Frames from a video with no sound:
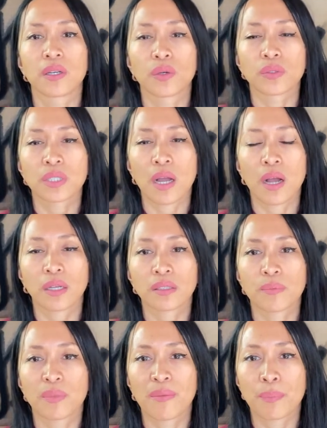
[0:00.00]
talk
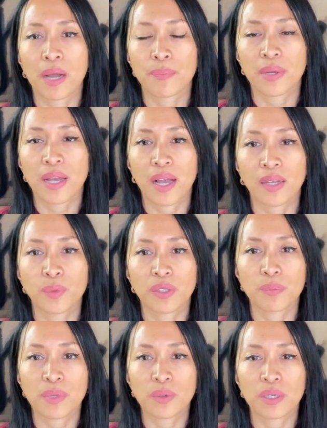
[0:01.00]
that my papa had with
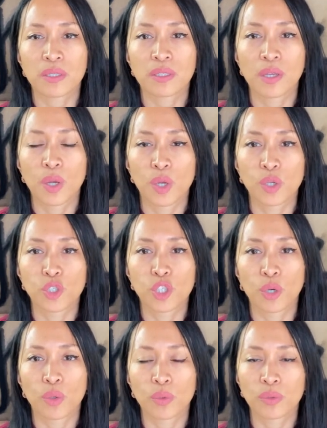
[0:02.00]
me was
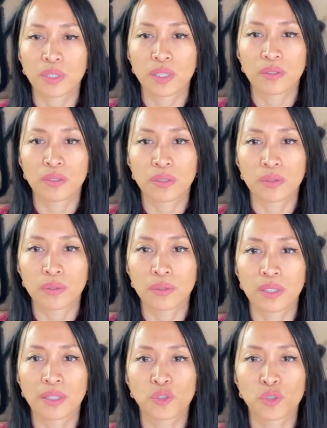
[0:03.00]
don't do
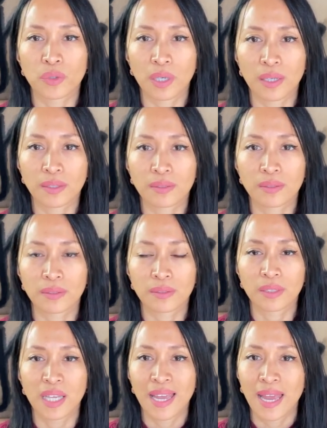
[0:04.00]
drugs.
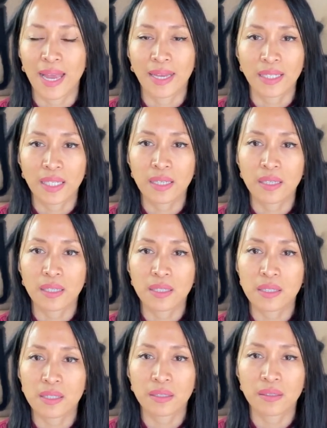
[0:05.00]
And he
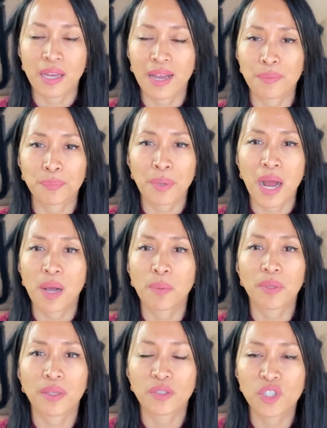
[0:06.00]
instilled that,
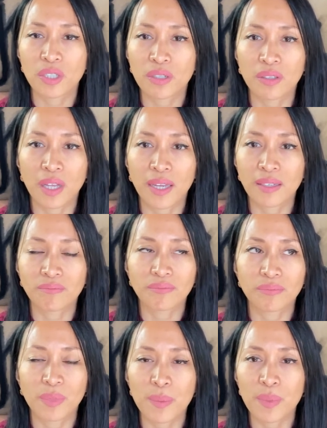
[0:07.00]
probably took like
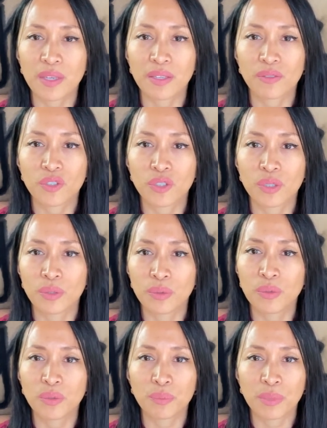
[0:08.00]
maybe
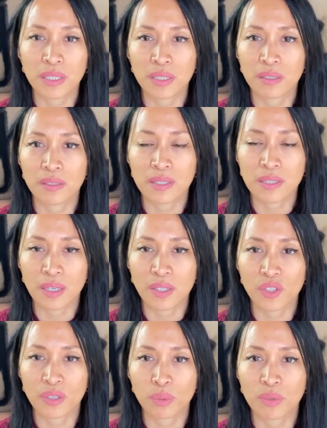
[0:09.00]
2-minute
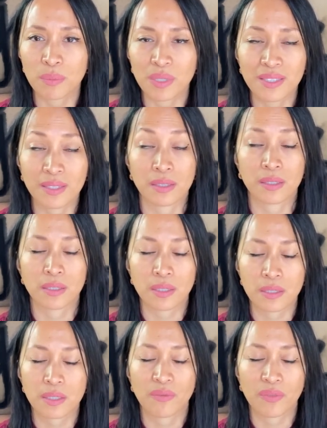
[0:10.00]
discussion, 3 minutes, because it did
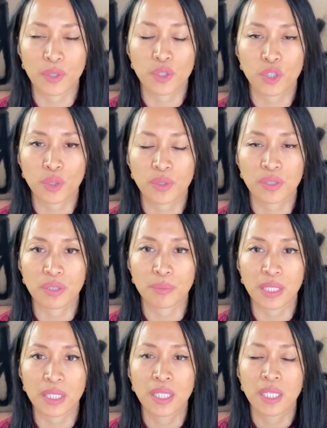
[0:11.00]
seem very short to me.